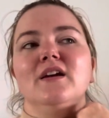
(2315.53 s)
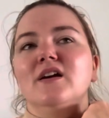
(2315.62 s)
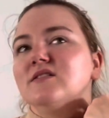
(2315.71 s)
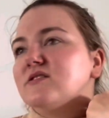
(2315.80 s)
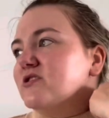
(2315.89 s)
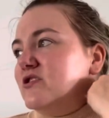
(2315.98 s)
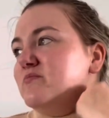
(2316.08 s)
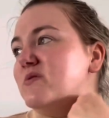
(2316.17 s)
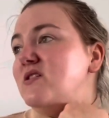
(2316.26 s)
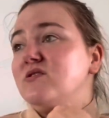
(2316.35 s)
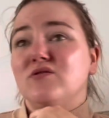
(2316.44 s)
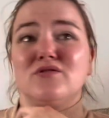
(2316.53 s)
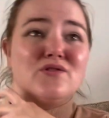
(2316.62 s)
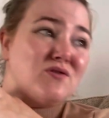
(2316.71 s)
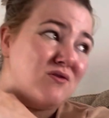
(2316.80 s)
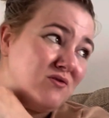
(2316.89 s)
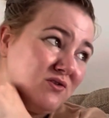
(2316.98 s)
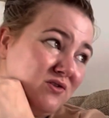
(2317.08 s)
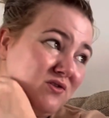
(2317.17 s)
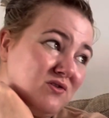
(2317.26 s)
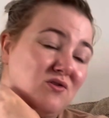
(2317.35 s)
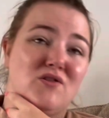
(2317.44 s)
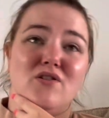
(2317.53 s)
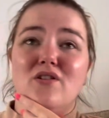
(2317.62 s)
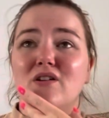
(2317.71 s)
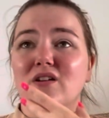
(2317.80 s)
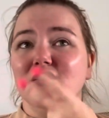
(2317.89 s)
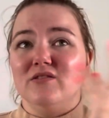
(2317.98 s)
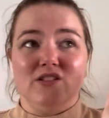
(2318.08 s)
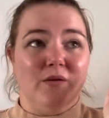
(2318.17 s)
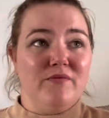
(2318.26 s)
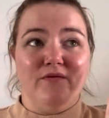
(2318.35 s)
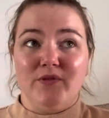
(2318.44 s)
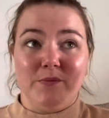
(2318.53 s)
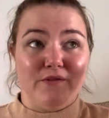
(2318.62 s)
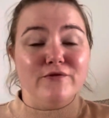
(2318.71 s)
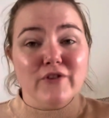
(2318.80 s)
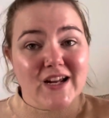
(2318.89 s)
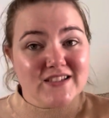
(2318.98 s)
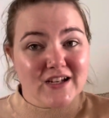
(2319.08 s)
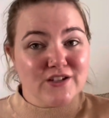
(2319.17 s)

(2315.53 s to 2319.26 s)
it's just beans on toast or something from the freezer.